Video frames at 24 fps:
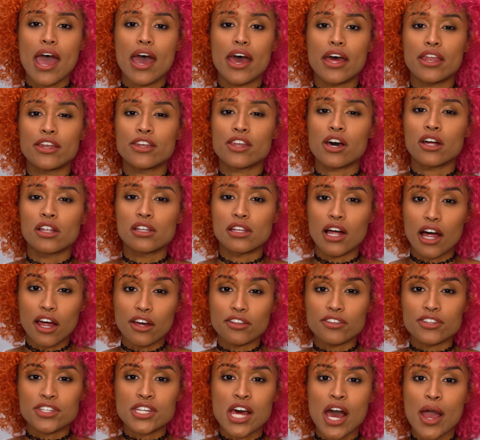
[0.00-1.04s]
And a
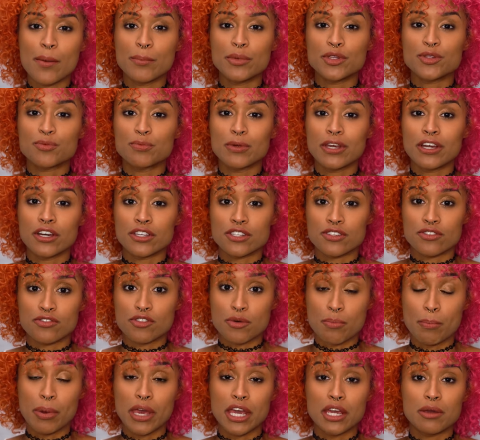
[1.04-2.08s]
lot of the time it's because of
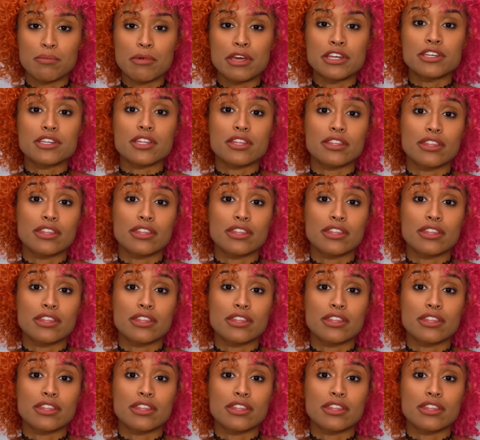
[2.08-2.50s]
the pigment